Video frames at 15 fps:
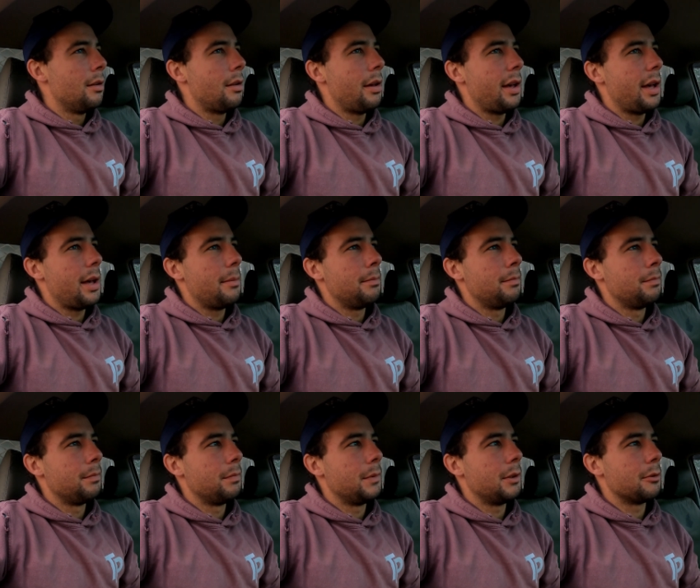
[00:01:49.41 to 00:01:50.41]

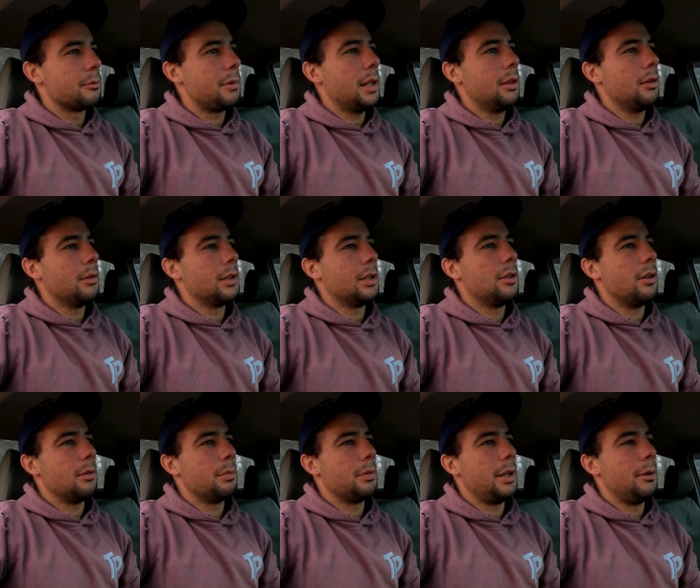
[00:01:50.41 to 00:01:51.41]
there was one lot that
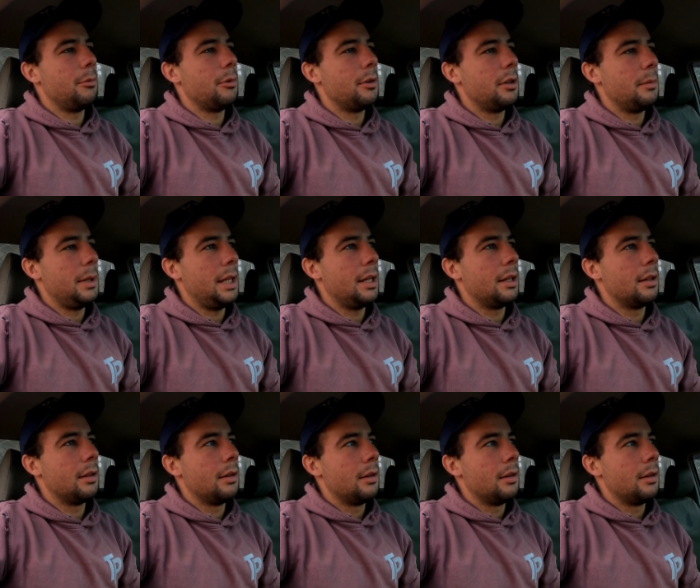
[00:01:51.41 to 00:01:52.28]
got pretty wormy,